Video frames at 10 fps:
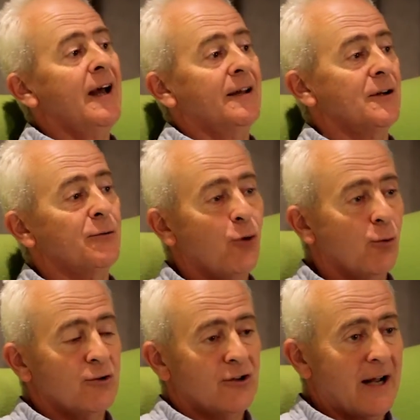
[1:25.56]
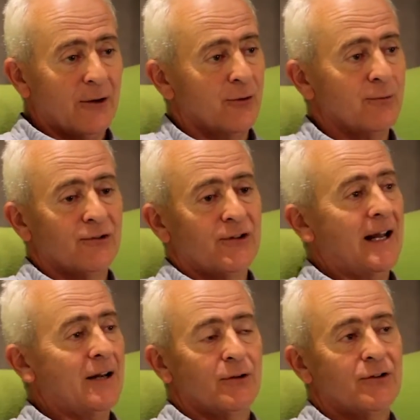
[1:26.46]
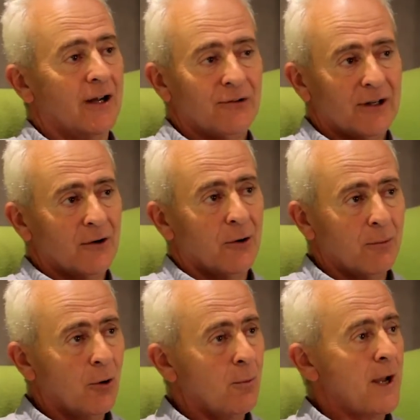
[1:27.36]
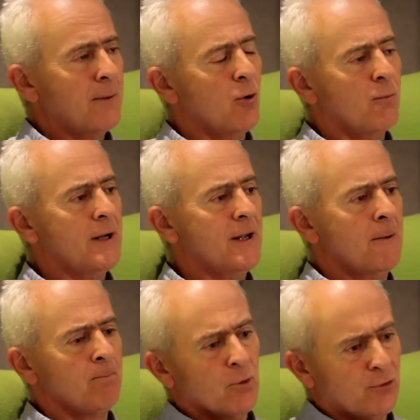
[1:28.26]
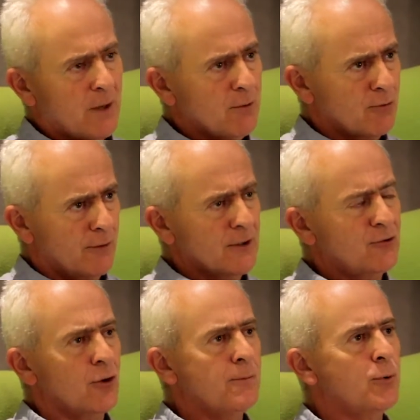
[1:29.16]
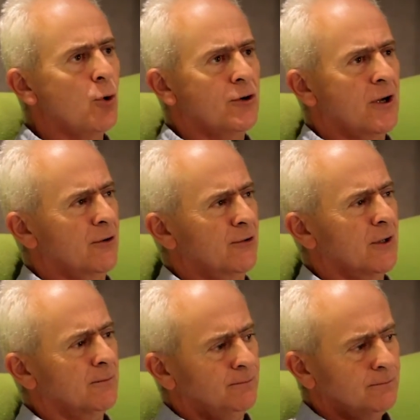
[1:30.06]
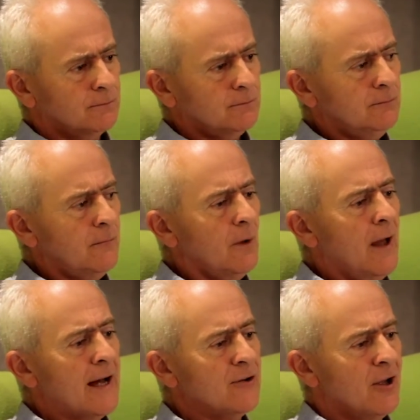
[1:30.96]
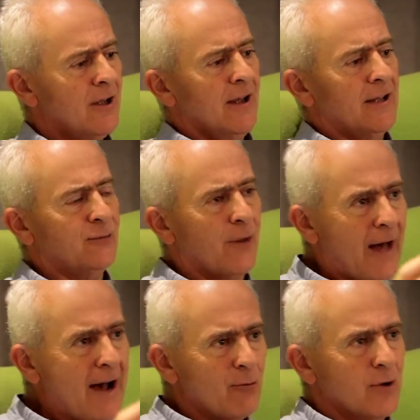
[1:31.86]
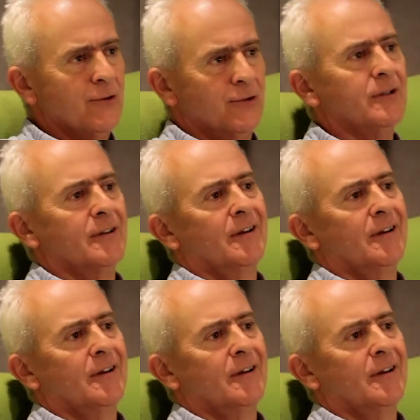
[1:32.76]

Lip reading: and in a form which allows them to sell advertising or make more money. Same is roughly true in broadcasting. And it's for that reason